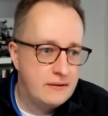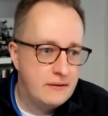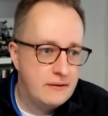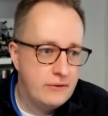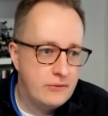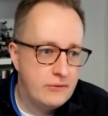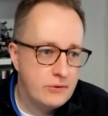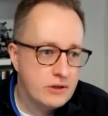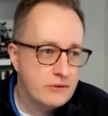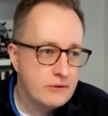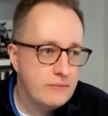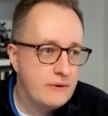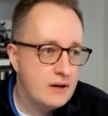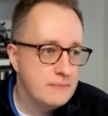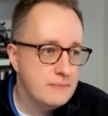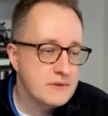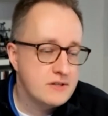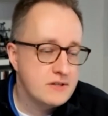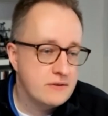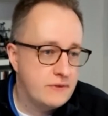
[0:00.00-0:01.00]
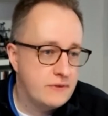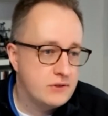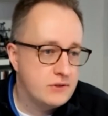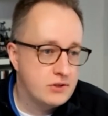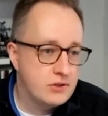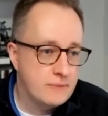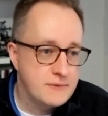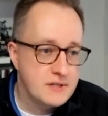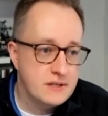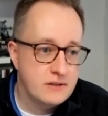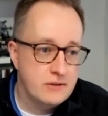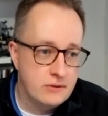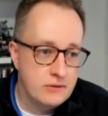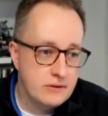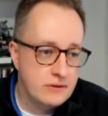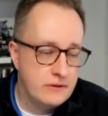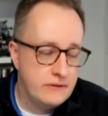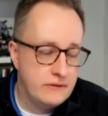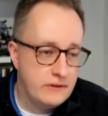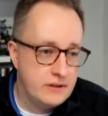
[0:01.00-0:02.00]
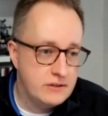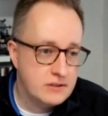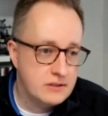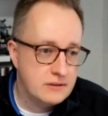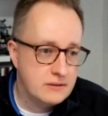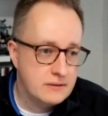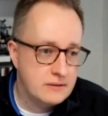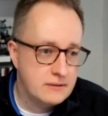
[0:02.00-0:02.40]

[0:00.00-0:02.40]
the requirements of the jobs in your organization.